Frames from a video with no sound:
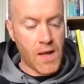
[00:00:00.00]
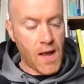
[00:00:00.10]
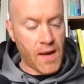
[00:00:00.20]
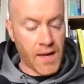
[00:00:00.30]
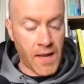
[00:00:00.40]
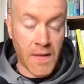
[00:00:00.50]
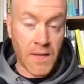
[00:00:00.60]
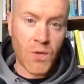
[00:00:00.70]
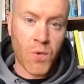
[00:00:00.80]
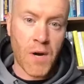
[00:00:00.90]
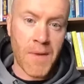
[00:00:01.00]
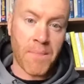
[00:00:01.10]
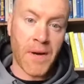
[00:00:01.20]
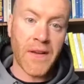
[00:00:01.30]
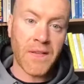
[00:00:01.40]
And again, this is where my
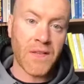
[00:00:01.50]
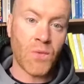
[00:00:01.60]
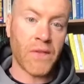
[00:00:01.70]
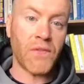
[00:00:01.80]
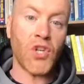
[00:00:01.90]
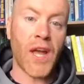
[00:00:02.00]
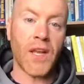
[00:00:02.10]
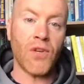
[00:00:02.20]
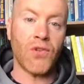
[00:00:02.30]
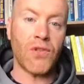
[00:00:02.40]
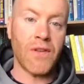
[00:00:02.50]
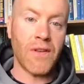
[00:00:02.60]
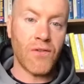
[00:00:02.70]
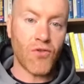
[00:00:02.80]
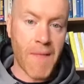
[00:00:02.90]
biases would have changed
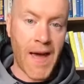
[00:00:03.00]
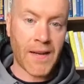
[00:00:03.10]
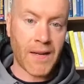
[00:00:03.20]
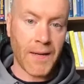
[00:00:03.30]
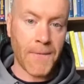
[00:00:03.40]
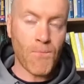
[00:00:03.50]
dramatically.